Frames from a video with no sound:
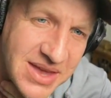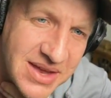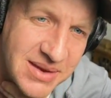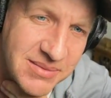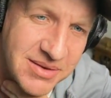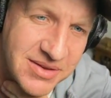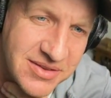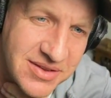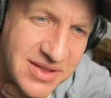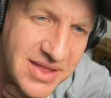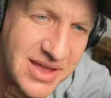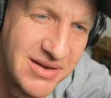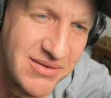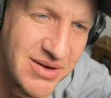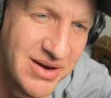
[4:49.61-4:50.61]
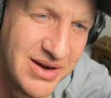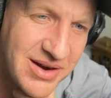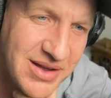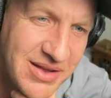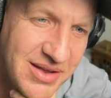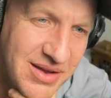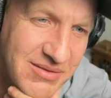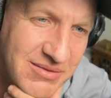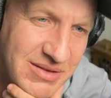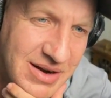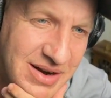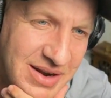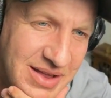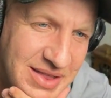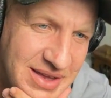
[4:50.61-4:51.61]
I'm gonna say that right out
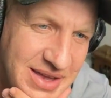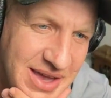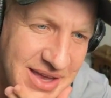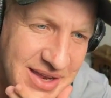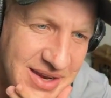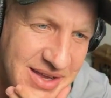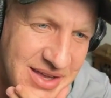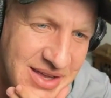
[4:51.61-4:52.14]
of the gate.